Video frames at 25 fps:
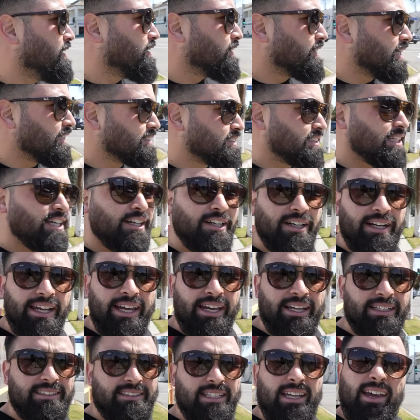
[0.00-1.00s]
this here
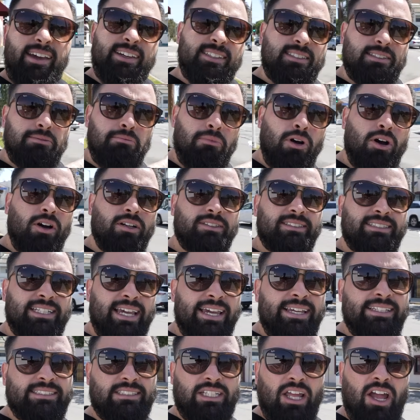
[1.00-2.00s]
is a small
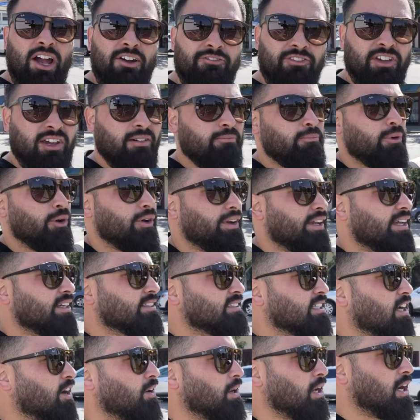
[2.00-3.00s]
taste of Cambodia
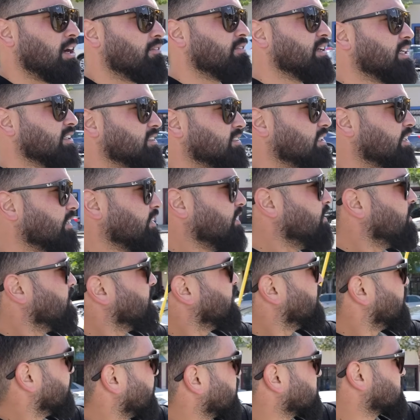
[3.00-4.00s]
Town. Obviously,
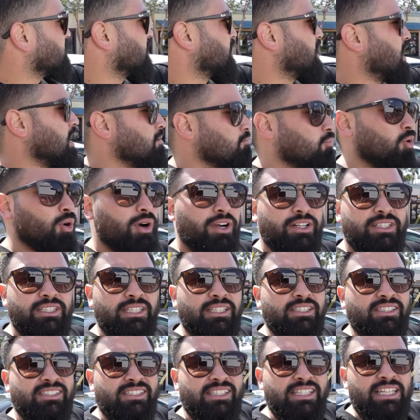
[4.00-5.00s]
there's a lot more
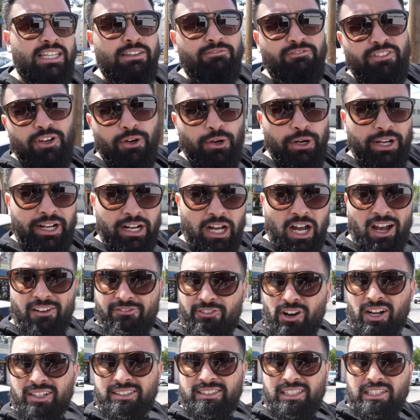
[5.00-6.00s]
to see veering
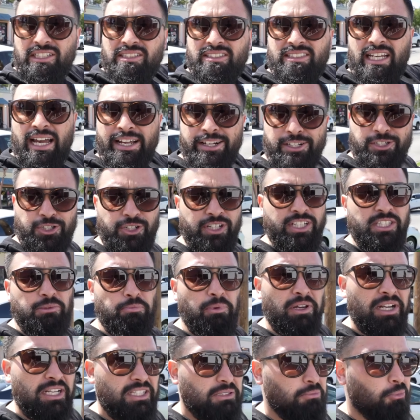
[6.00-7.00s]
off onto the side streets,
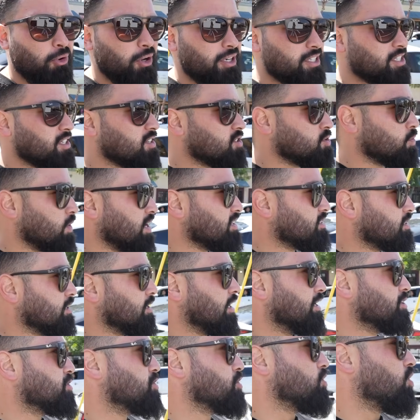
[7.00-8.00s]
but it's more just
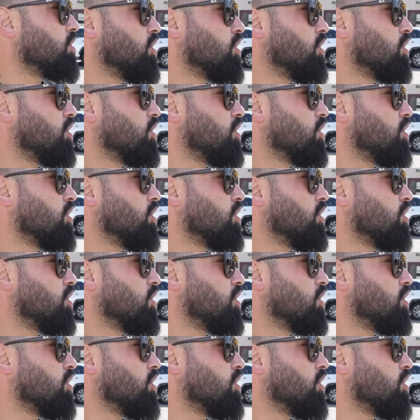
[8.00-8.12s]
residential